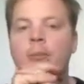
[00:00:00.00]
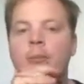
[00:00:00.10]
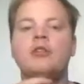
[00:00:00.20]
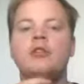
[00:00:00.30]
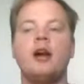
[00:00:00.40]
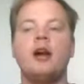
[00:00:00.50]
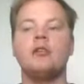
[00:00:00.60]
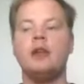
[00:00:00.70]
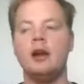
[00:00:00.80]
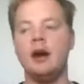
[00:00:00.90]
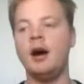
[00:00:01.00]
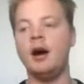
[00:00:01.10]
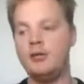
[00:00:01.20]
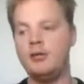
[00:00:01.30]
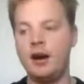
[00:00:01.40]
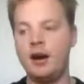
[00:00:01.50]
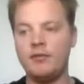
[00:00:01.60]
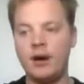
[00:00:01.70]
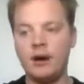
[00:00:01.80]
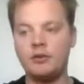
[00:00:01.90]
projected on
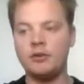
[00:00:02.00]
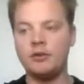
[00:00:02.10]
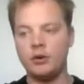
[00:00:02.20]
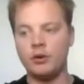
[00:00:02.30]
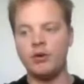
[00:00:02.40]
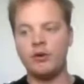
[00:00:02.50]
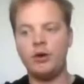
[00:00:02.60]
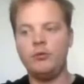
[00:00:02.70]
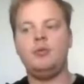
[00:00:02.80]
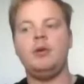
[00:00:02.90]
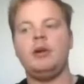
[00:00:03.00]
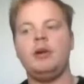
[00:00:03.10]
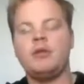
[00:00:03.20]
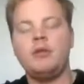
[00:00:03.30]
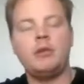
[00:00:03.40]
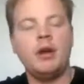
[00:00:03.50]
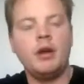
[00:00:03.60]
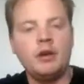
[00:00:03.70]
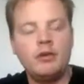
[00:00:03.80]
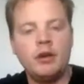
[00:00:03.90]
Firefox and Google Chrome because of the
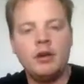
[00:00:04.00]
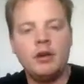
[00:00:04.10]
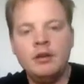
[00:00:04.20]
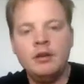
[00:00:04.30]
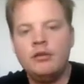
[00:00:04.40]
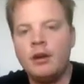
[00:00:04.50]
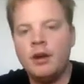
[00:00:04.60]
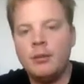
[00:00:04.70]
plugins that it needs.